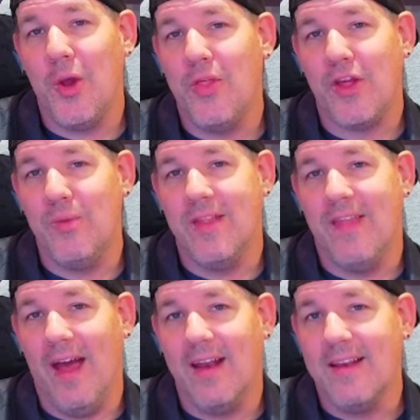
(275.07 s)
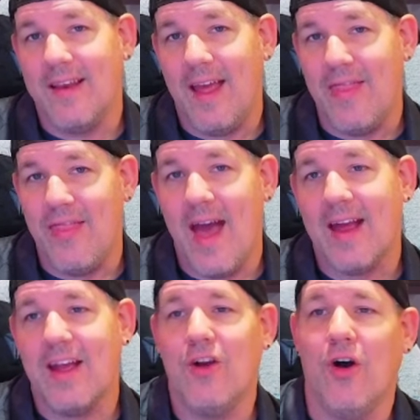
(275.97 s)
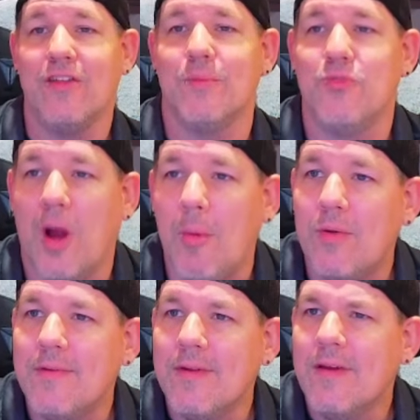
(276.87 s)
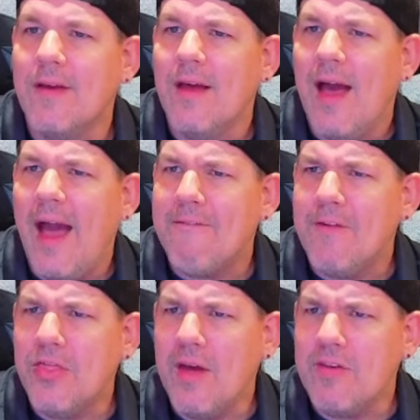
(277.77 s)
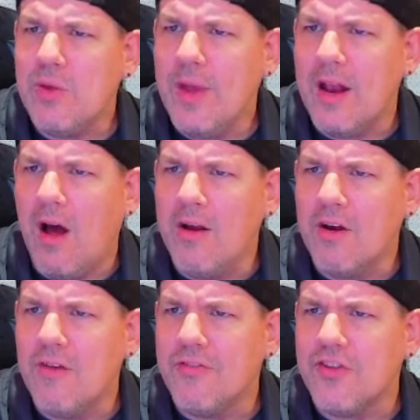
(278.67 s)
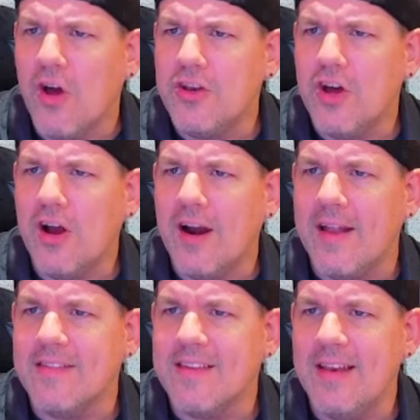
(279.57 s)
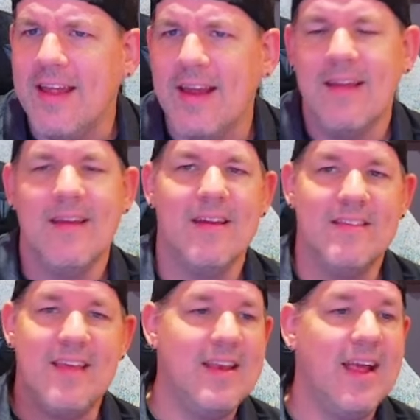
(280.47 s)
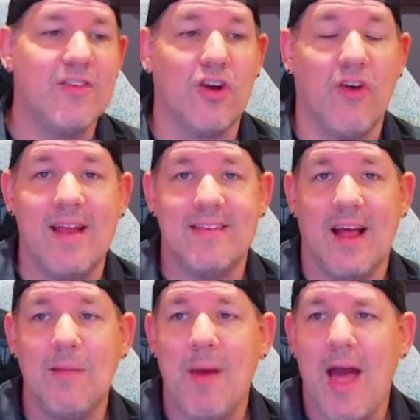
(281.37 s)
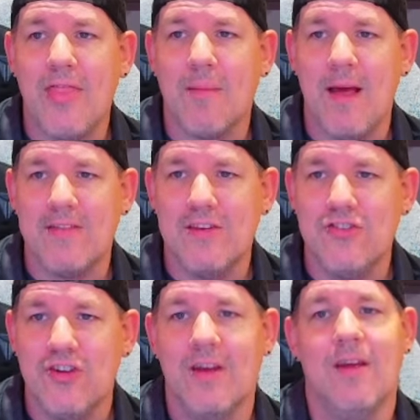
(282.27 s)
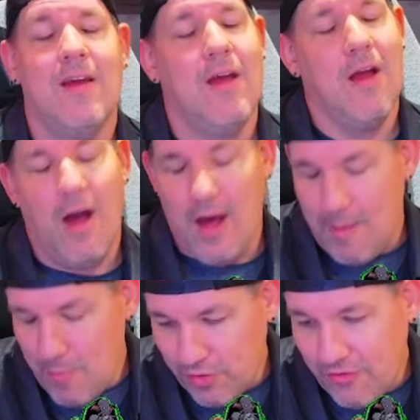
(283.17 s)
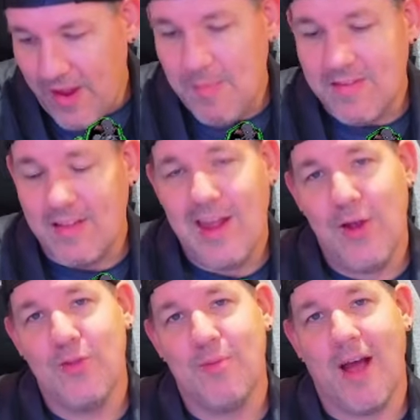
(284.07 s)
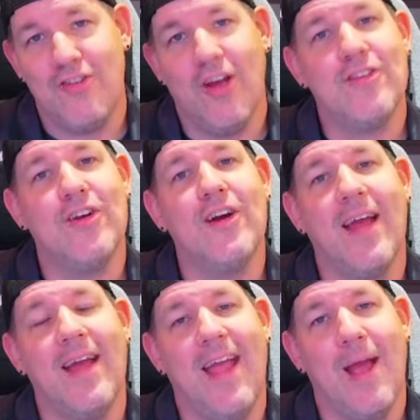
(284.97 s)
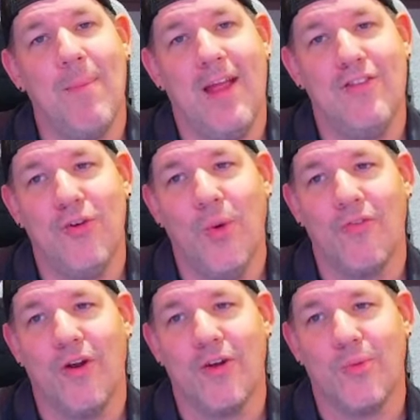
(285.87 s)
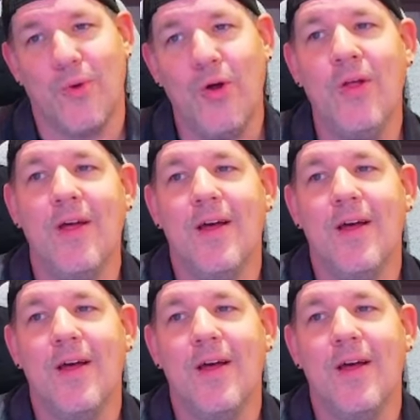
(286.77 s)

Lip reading: that you did that, and that could cause some trouble. At fifth level, you get Hunger of Hadar and Sending. Sending is a great telepathic message. Most famously used by Jester in Campaign 2 of Critical Role,